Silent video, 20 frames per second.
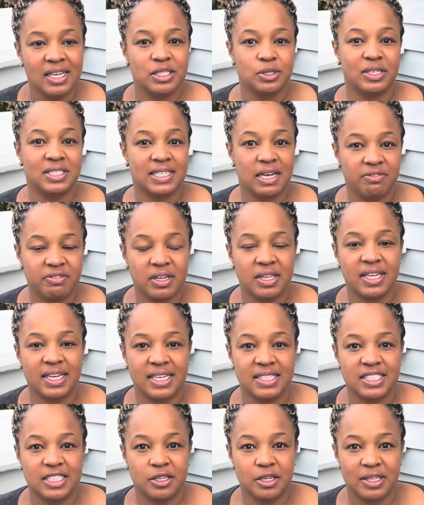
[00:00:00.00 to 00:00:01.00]
So I definitely
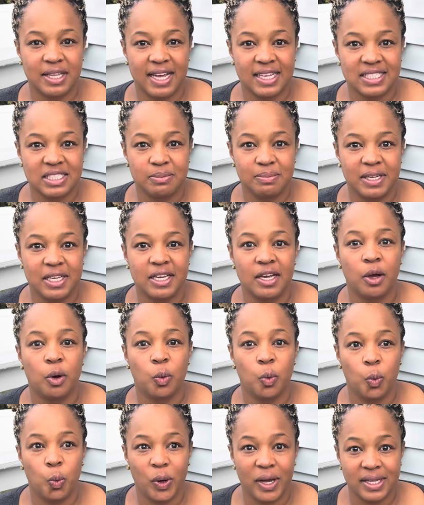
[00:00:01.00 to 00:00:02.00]
consider that to be
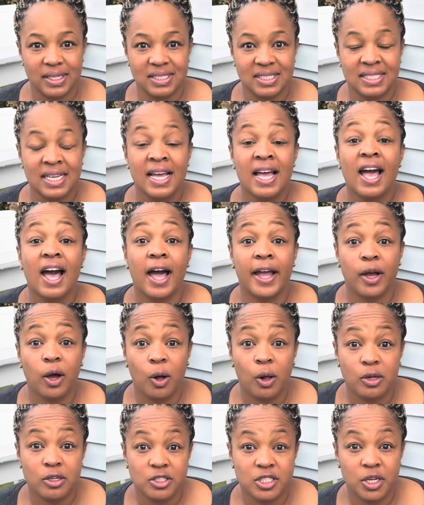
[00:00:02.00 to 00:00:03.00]
wins. I
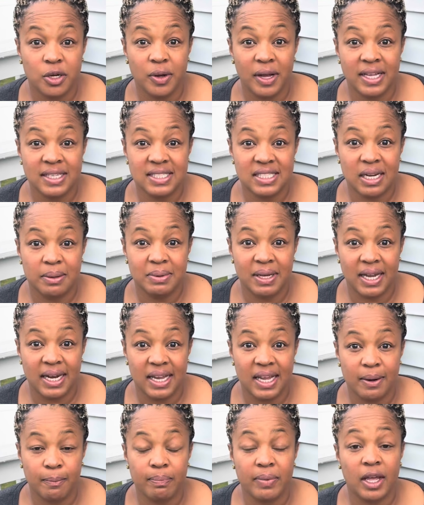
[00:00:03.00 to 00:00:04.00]
also ended up
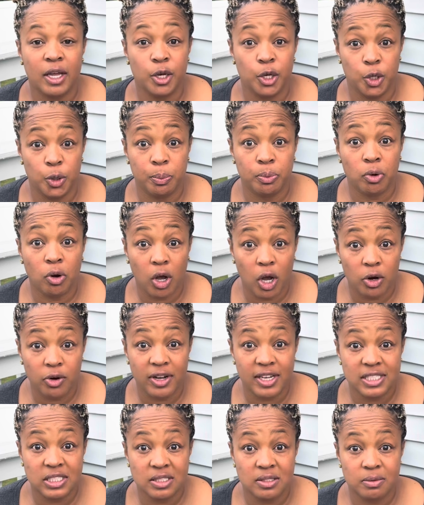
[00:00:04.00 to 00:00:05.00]
getting a new
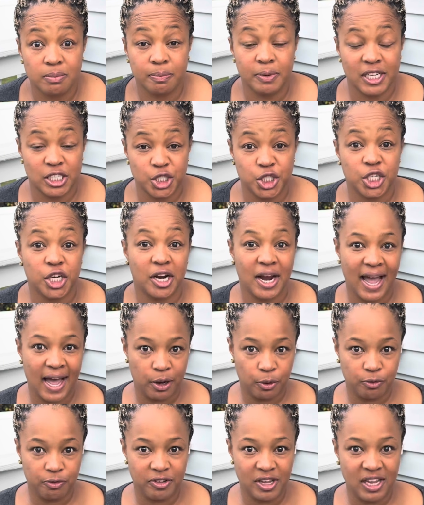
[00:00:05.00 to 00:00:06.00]
progress picture
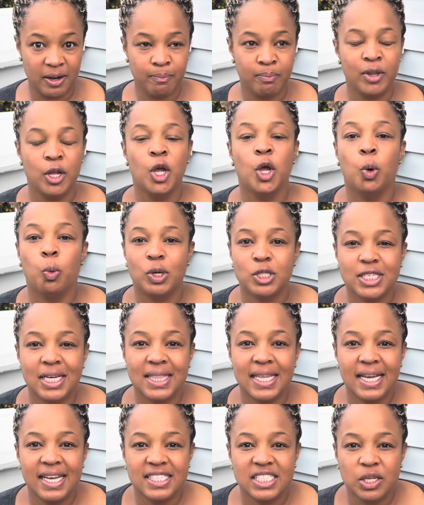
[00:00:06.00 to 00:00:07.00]
outfit, which I
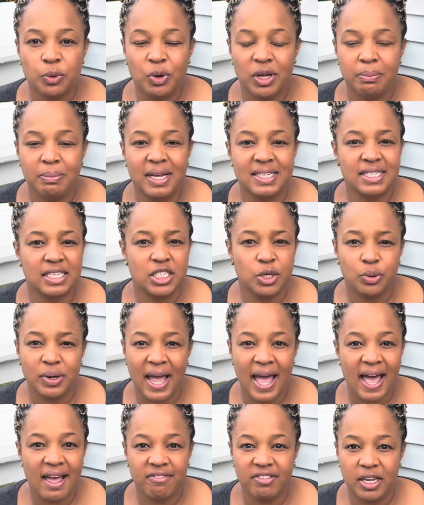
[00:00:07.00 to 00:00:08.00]
think is the win because I don't
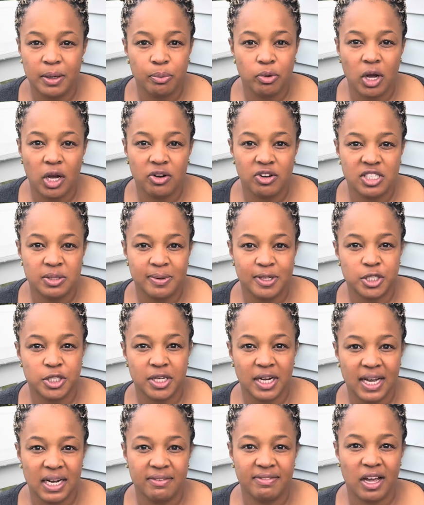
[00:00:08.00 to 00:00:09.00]
have any progress picture
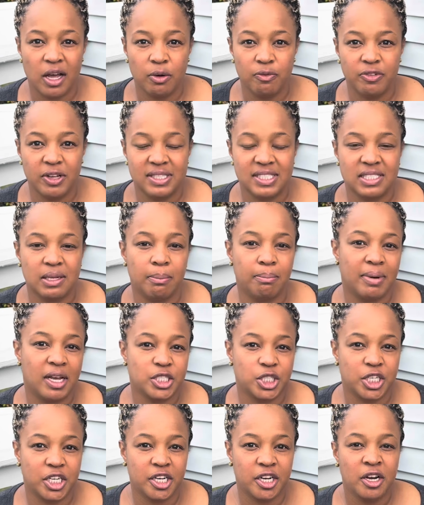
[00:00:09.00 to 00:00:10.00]
kind of outfits to
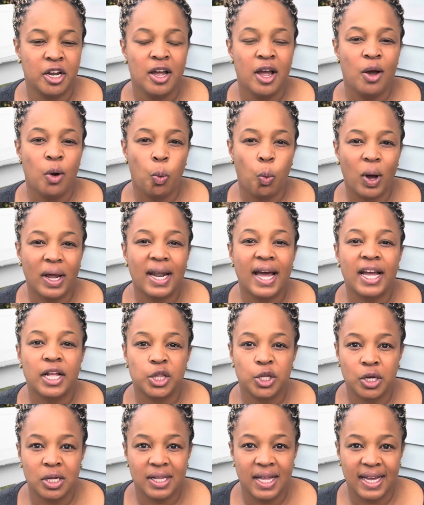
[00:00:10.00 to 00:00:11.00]
measure what I
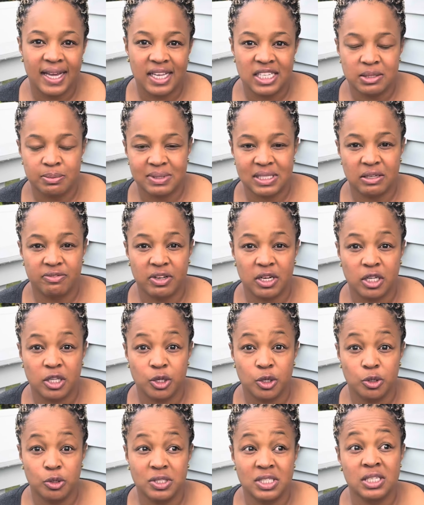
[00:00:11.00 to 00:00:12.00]
look like in specific
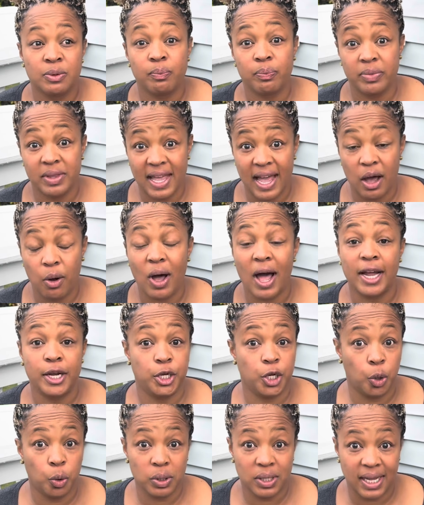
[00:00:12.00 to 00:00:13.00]
clothes. Now, I
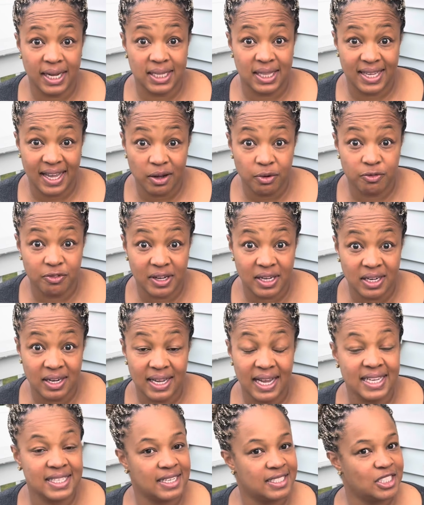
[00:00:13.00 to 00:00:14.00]
don't like the outfit.
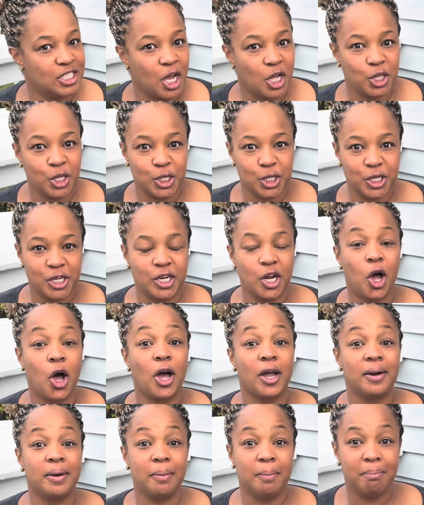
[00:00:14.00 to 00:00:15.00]
It does not look good
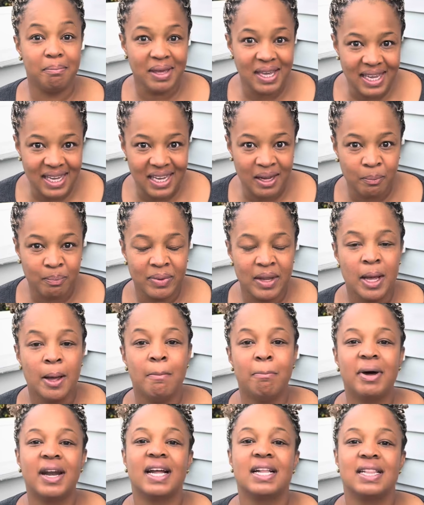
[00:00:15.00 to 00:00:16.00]
on me,
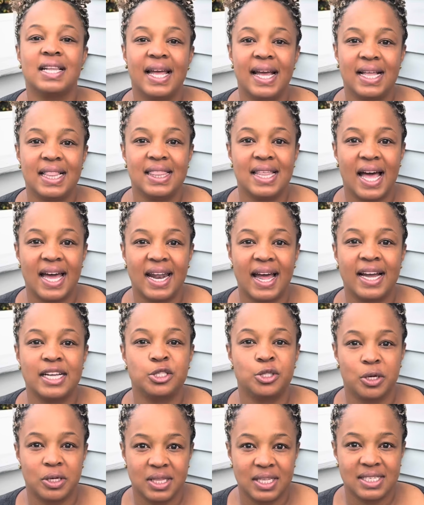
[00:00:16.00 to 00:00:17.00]
but I like that I
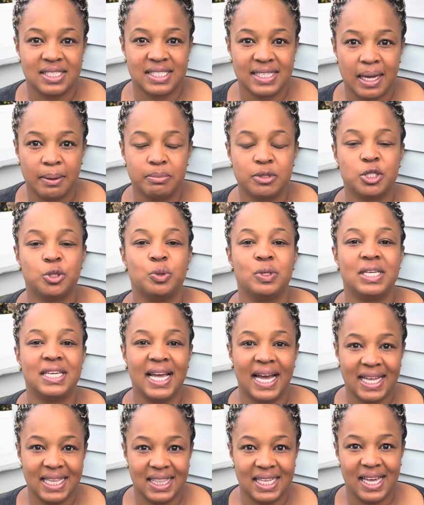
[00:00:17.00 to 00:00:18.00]
took the step to
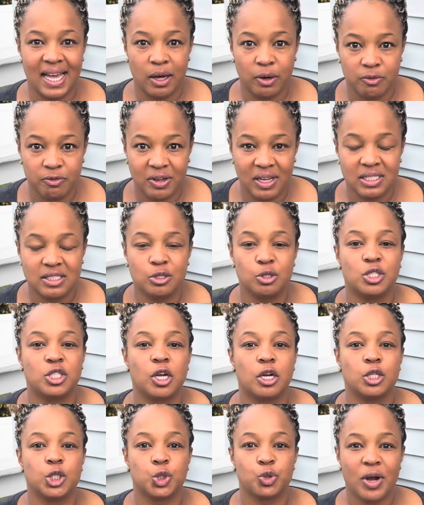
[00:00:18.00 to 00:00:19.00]
get the outfit to
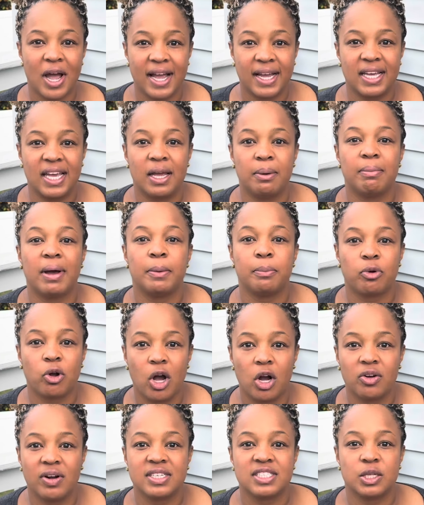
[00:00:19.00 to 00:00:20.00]
start tracking my
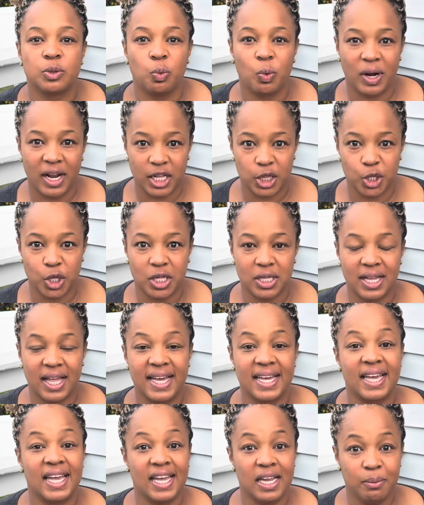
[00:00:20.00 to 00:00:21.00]
progress and what I look
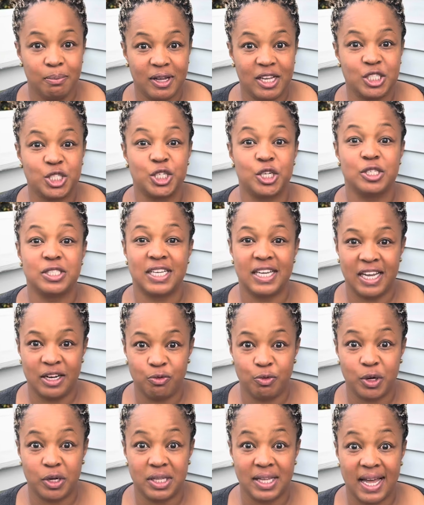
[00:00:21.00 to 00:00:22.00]
like in pictures
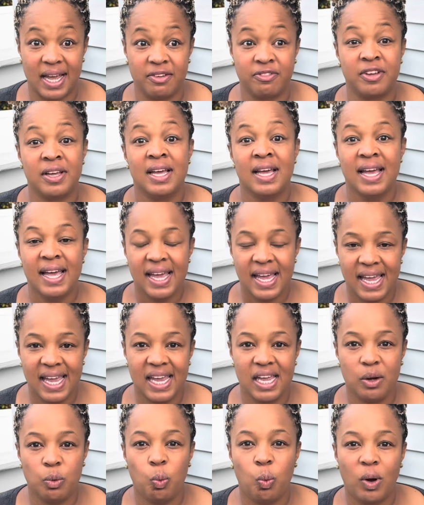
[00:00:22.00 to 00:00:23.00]
in real life
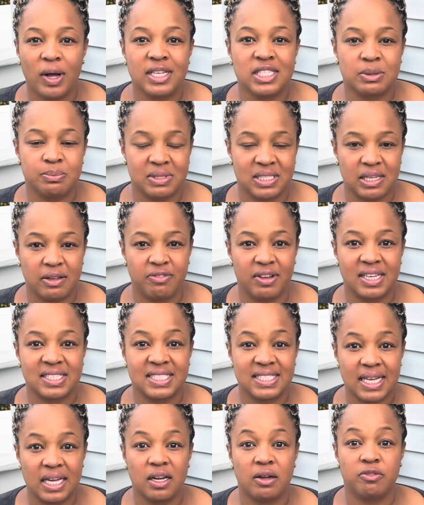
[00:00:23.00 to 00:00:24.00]
in one specific
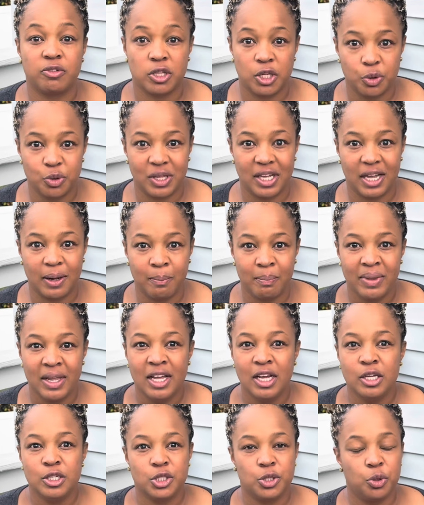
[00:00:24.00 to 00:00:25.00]
set of clothing.
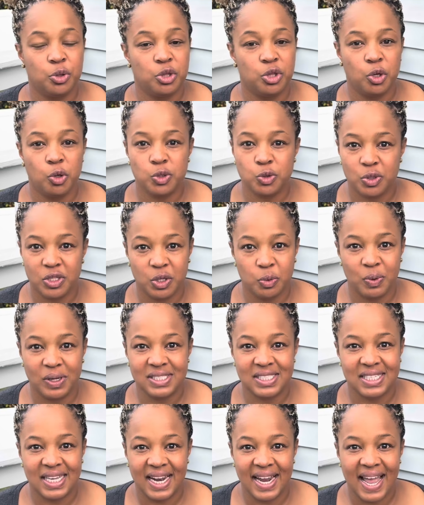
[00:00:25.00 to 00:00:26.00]
So those were the
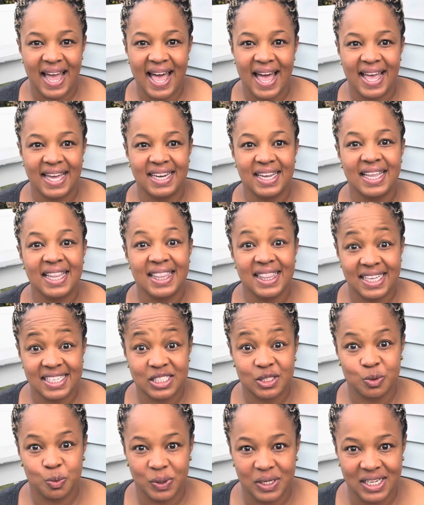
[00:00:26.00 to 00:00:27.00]
wins that I had
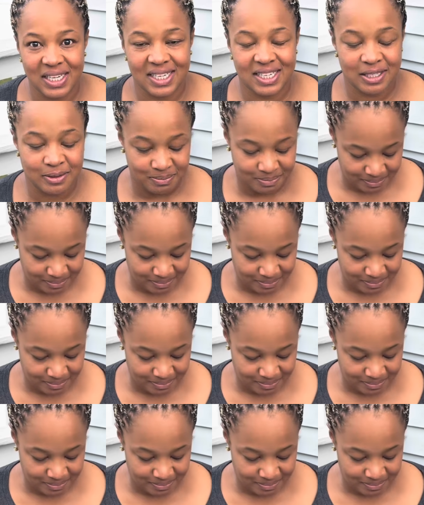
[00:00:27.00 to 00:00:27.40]
this week.